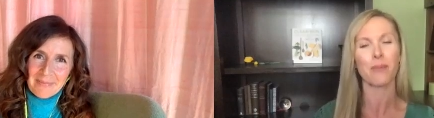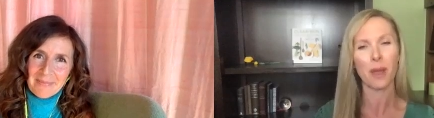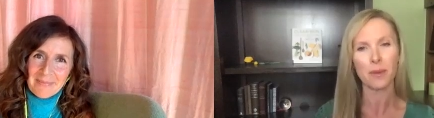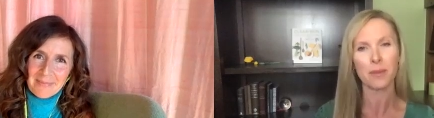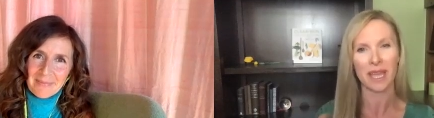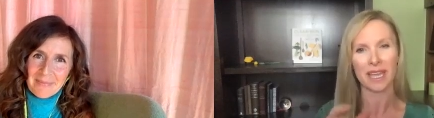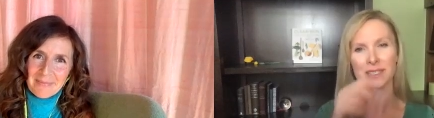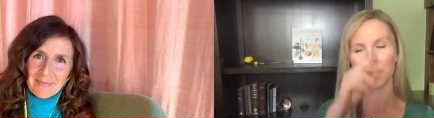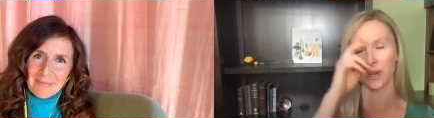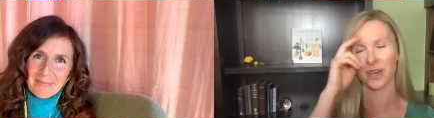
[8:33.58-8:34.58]
Speaker 1: i probably high
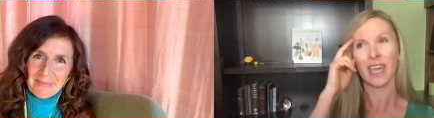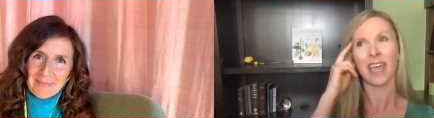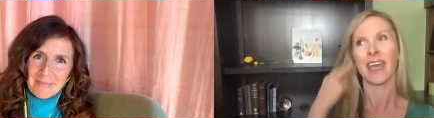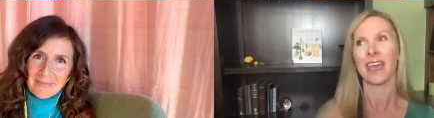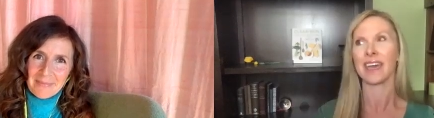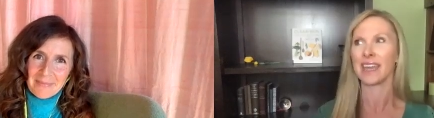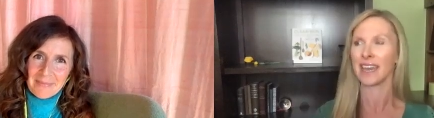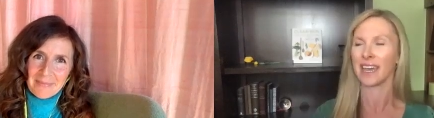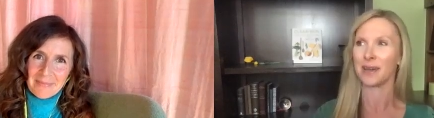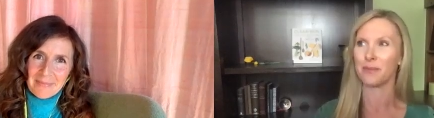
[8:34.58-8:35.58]
school
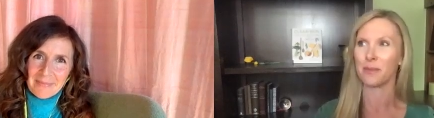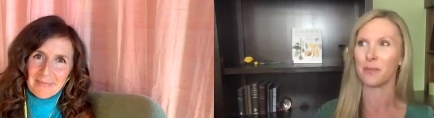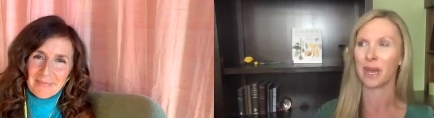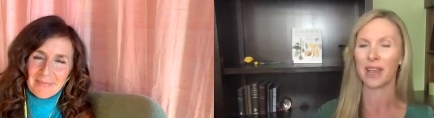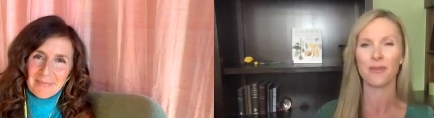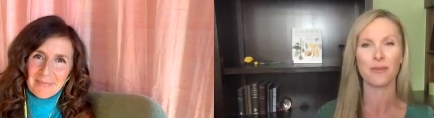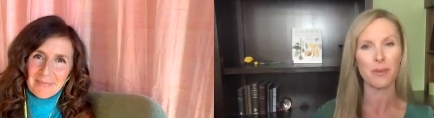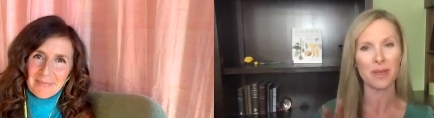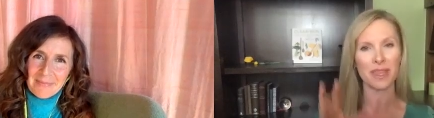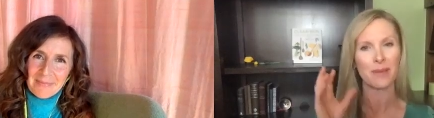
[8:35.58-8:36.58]
and um but i
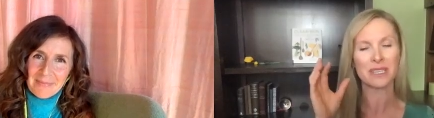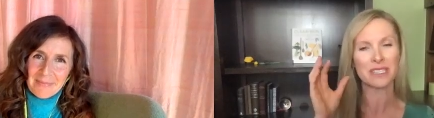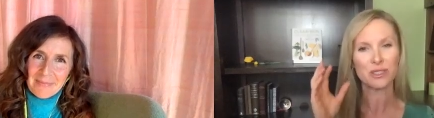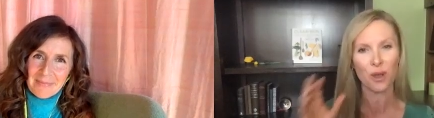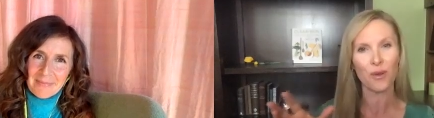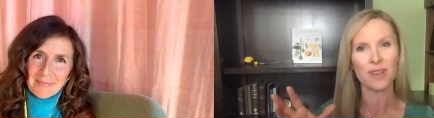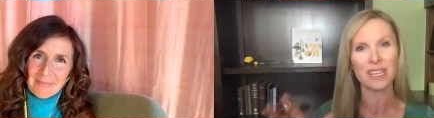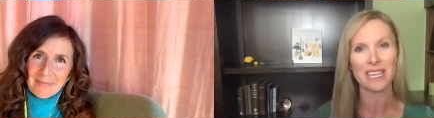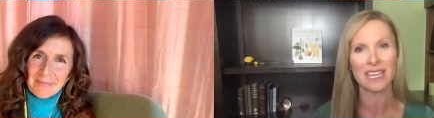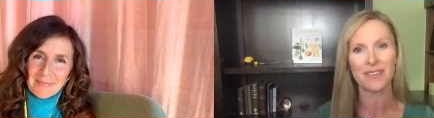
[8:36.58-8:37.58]
remember being so
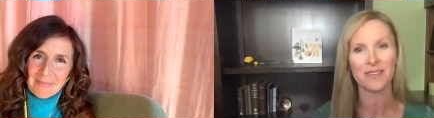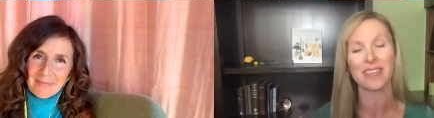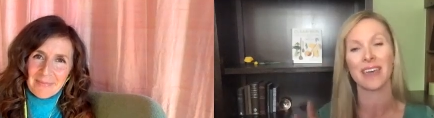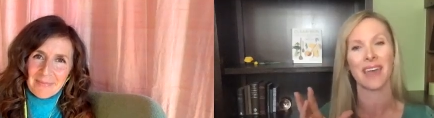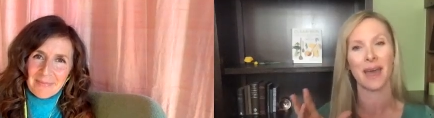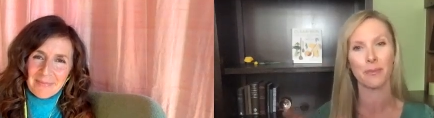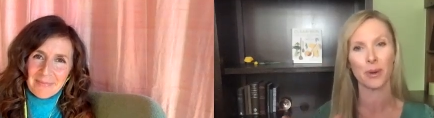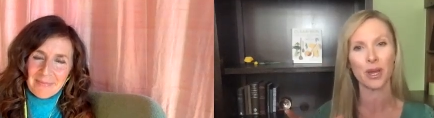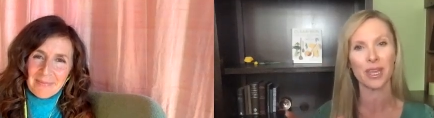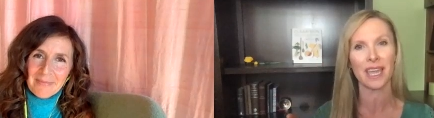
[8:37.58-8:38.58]
relieved that that
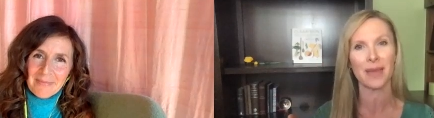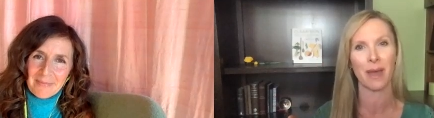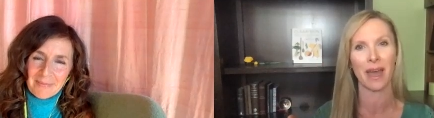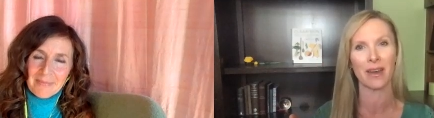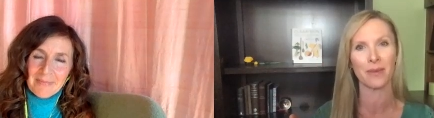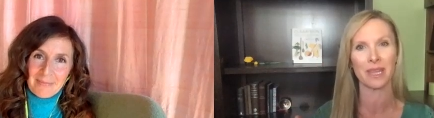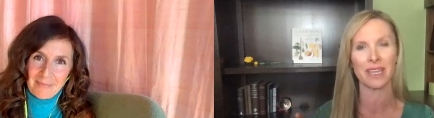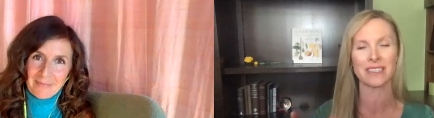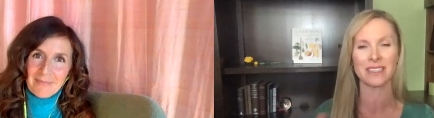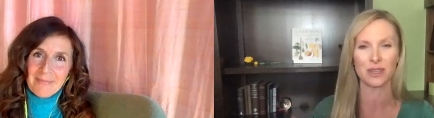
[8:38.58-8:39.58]
book came out
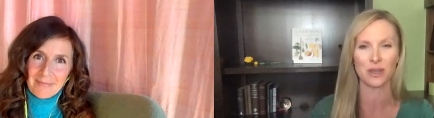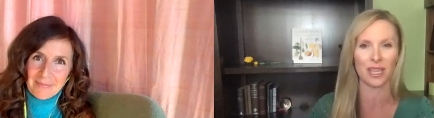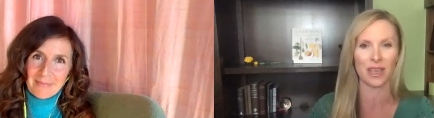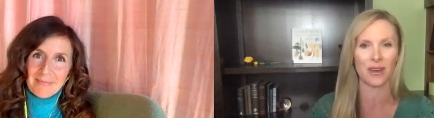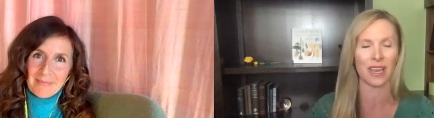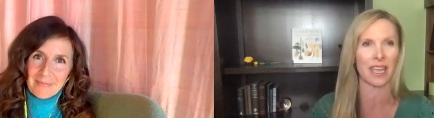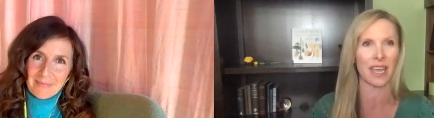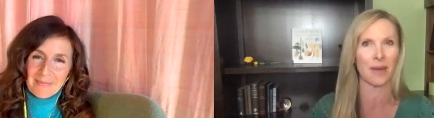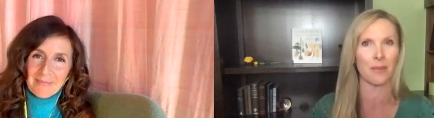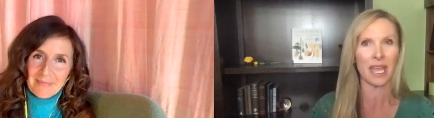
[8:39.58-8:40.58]
because you know here i
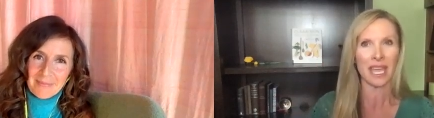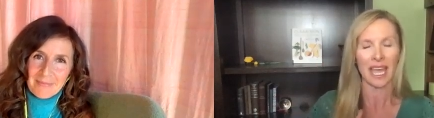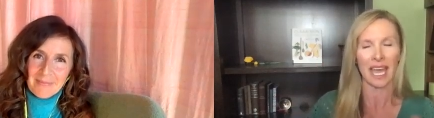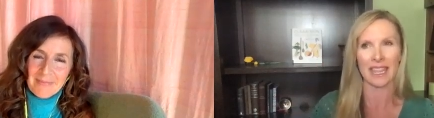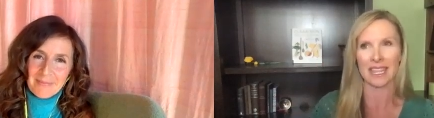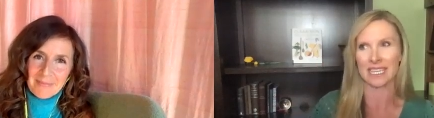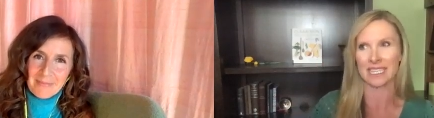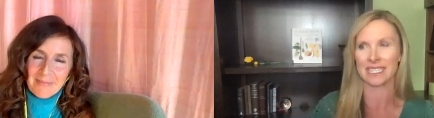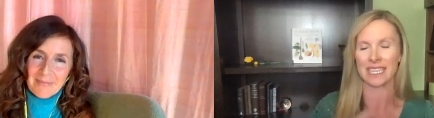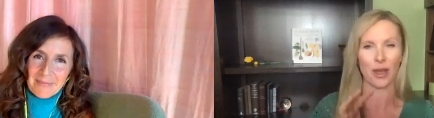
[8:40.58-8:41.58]
am at
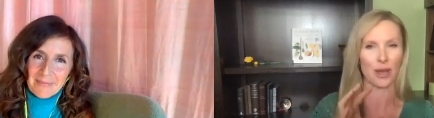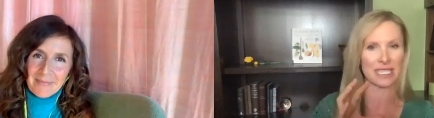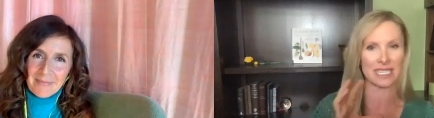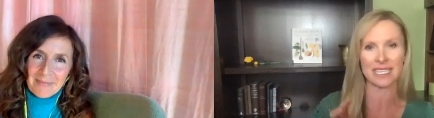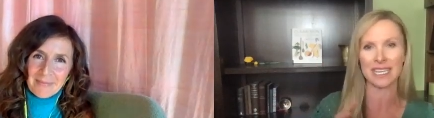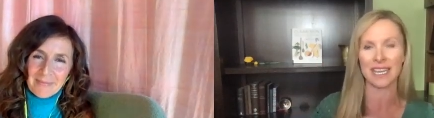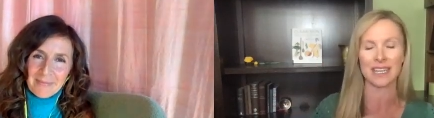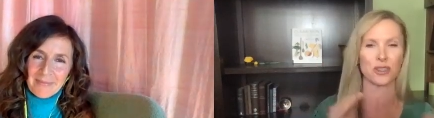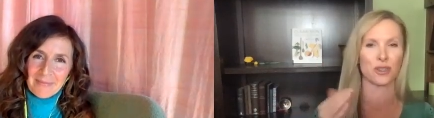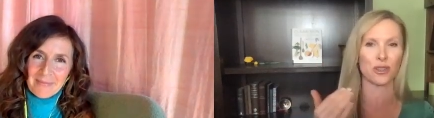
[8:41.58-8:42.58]
this you know as a
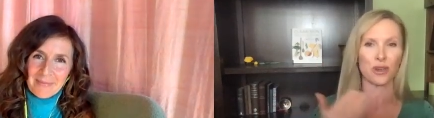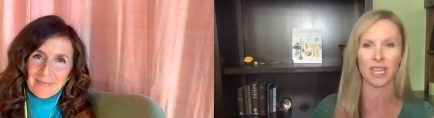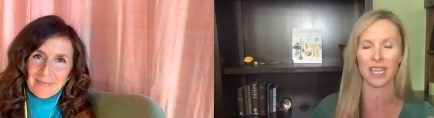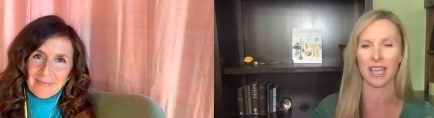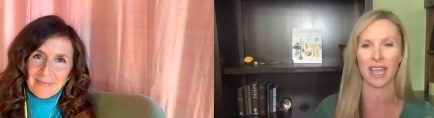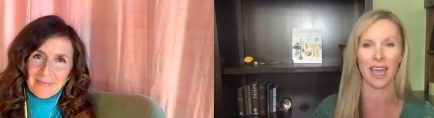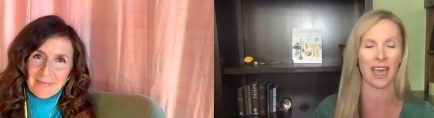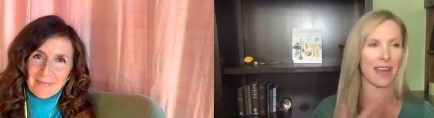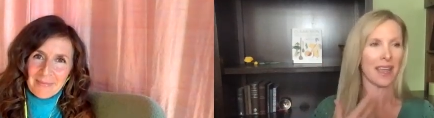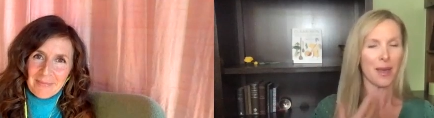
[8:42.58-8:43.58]
teenager looking
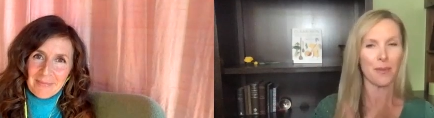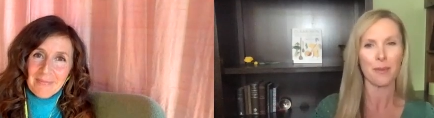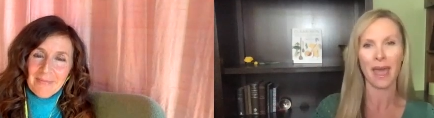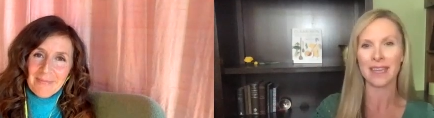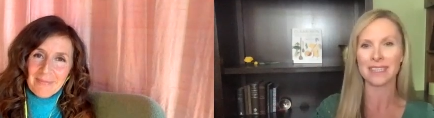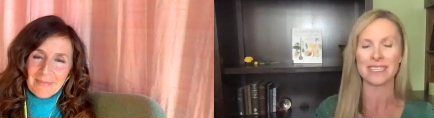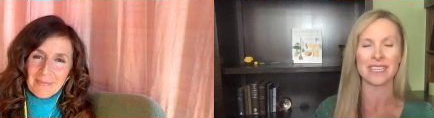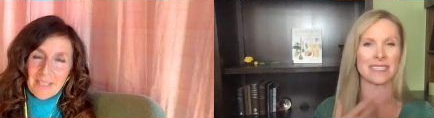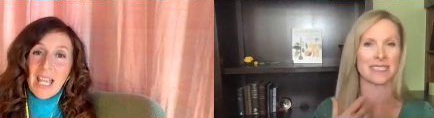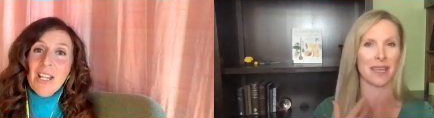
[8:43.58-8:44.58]
at
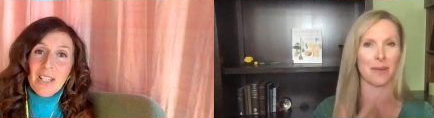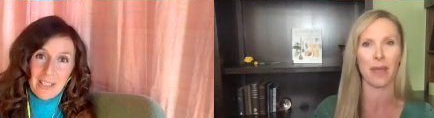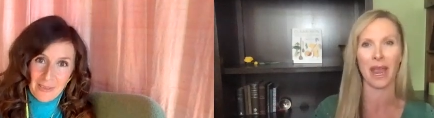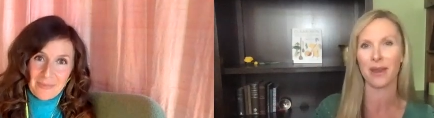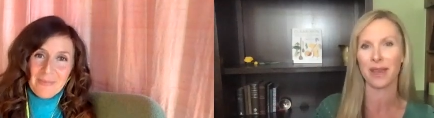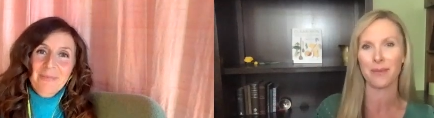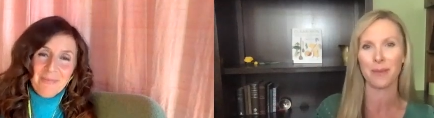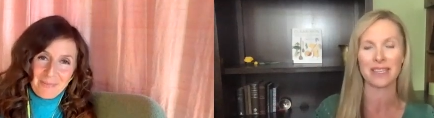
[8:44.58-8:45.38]
magazines and comparing